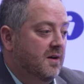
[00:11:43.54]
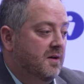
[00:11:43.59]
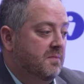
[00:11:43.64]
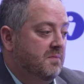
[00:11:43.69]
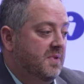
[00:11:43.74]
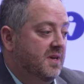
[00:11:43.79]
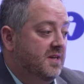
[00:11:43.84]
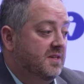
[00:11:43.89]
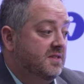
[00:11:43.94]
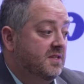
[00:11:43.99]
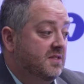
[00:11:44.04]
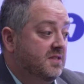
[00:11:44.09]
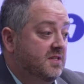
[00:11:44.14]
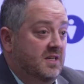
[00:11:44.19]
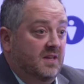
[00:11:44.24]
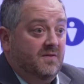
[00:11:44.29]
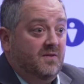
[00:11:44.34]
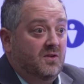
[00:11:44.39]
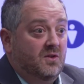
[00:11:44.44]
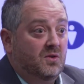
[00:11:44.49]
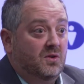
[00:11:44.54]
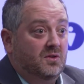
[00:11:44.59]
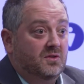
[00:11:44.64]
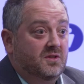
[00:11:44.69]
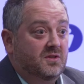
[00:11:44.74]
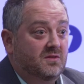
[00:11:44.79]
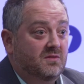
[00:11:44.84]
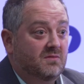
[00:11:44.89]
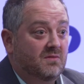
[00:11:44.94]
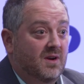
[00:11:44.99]
because it's
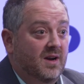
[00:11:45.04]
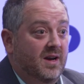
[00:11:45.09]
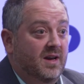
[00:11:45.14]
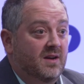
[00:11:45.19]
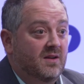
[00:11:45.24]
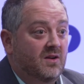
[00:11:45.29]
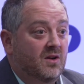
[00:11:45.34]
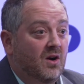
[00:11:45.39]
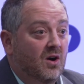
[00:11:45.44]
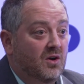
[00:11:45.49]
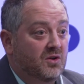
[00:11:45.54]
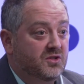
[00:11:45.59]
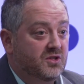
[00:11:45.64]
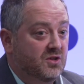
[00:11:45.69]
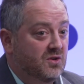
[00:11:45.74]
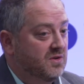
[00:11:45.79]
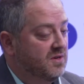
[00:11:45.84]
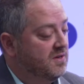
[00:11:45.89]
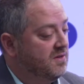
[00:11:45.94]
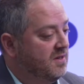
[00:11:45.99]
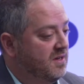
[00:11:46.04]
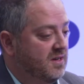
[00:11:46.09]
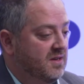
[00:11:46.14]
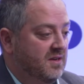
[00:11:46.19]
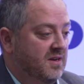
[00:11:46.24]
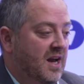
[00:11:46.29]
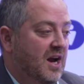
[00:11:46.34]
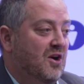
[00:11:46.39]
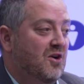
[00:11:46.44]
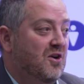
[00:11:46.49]
difficult, right? Also in
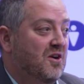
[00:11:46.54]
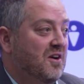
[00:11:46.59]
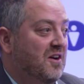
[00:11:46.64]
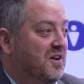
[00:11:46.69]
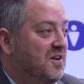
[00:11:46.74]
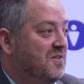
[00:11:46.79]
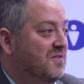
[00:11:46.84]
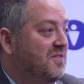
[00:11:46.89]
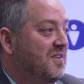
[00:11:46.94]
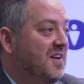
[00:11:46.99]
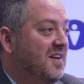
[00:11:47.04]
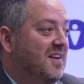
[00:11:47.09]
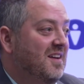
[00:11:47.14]
an era of